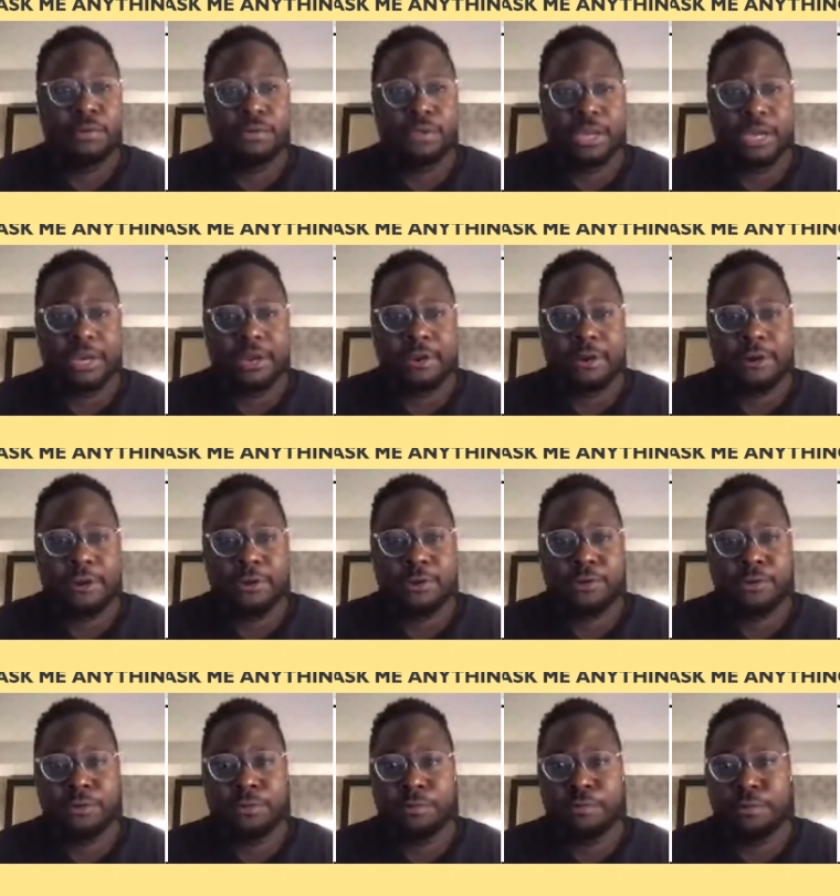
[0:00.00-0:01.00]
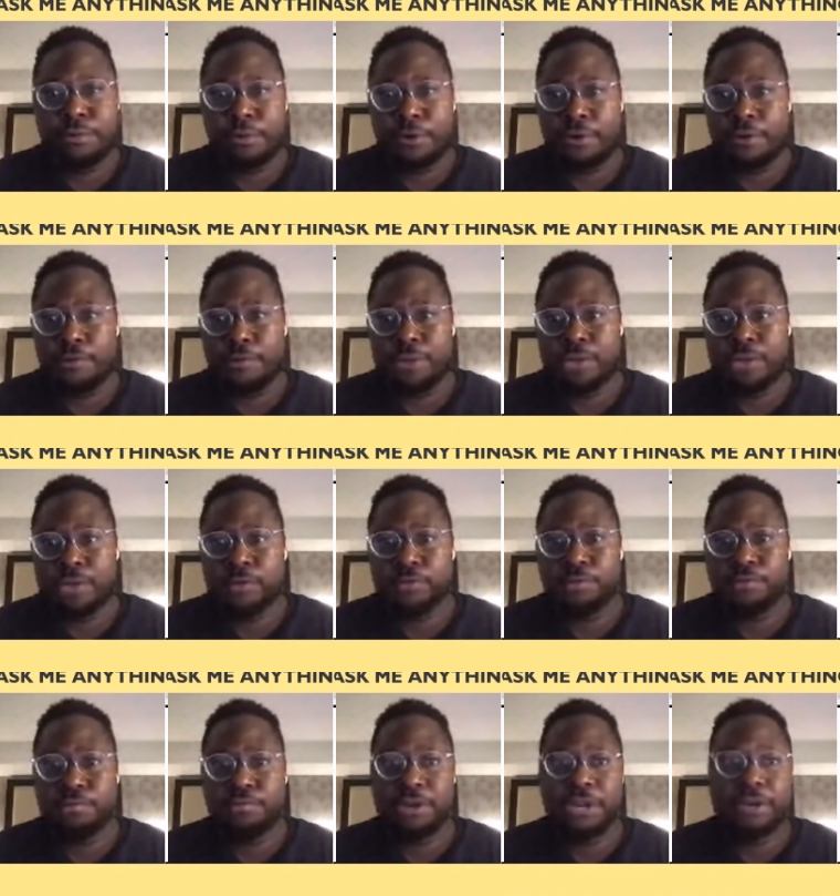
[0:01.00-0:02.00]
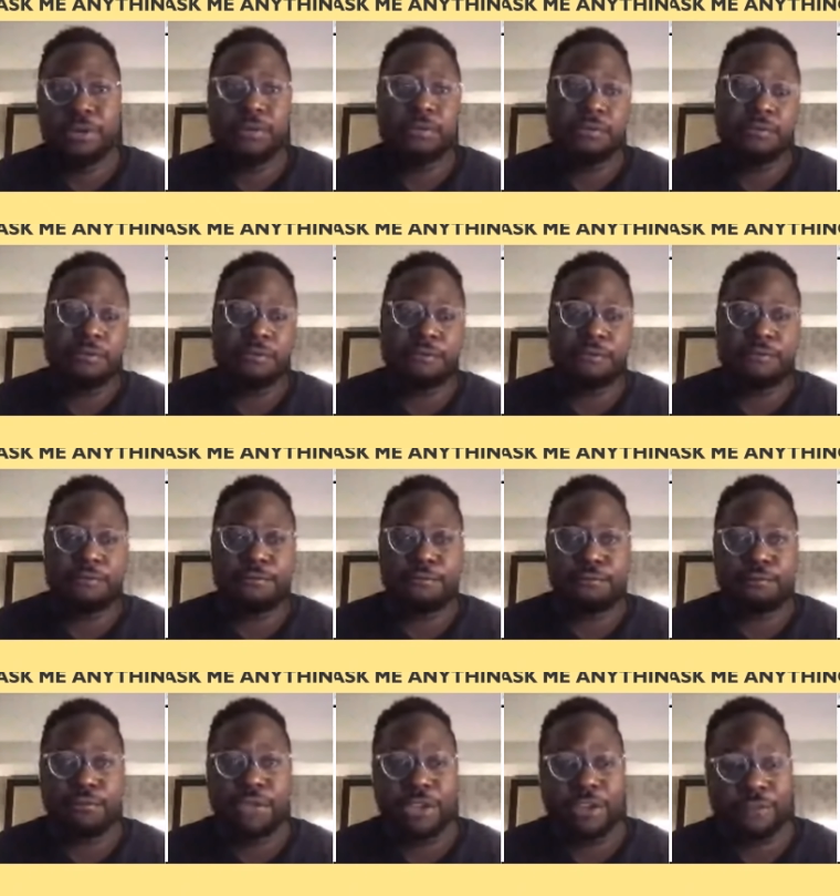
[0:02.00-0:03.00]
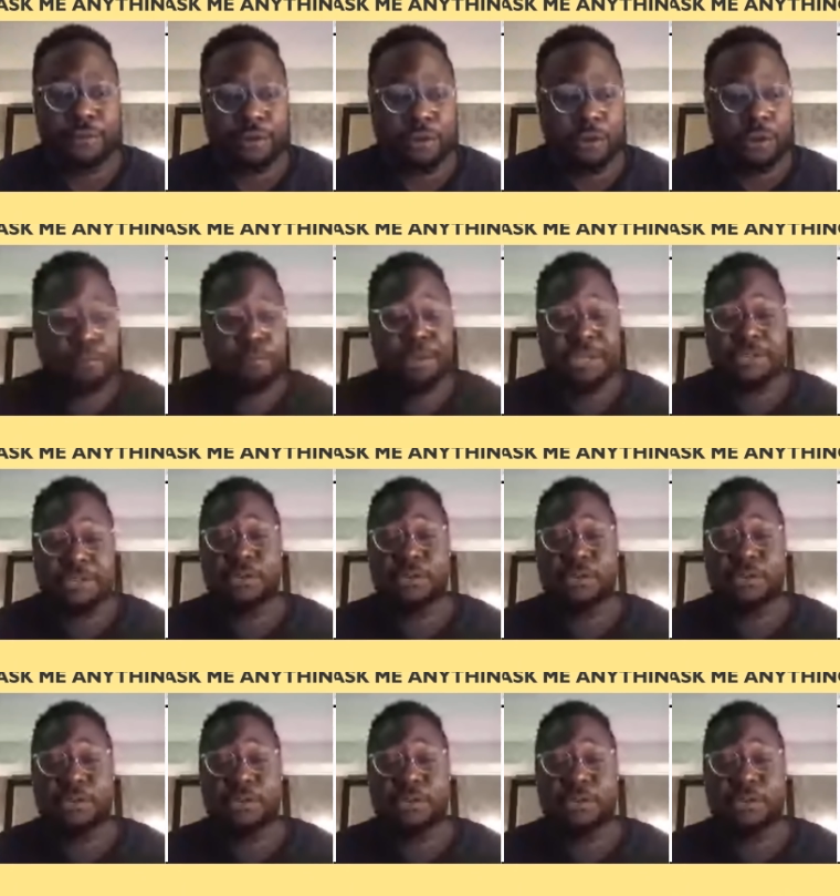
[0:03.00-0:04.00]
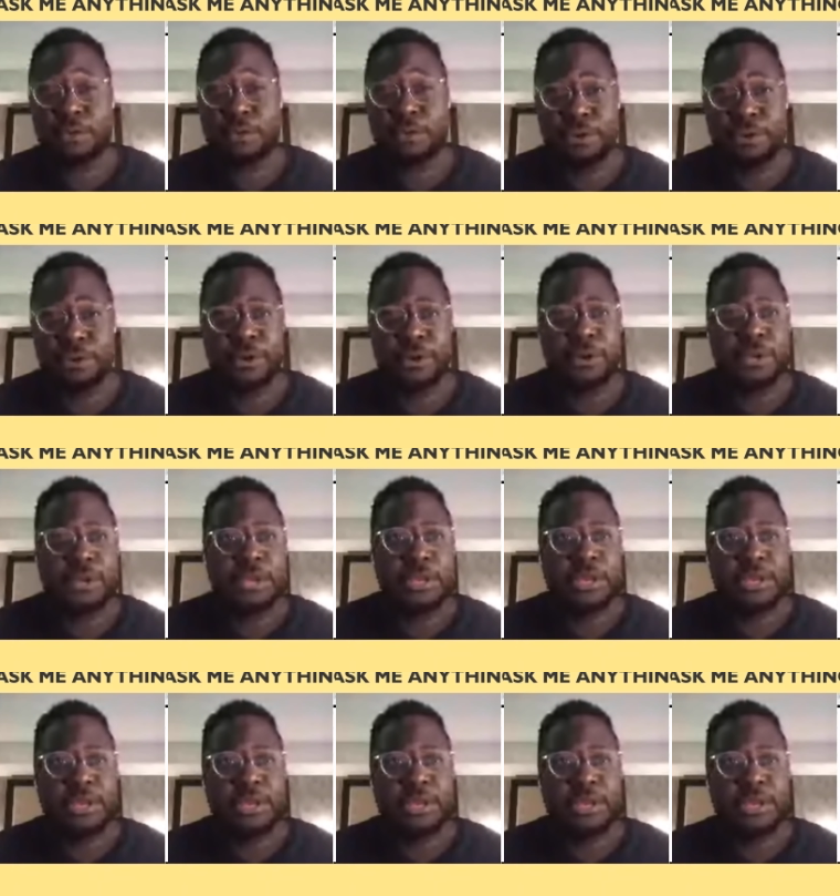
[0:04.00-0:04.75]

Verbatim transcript: We also had our altcoin report, which we put out that covered our best coins for the quarter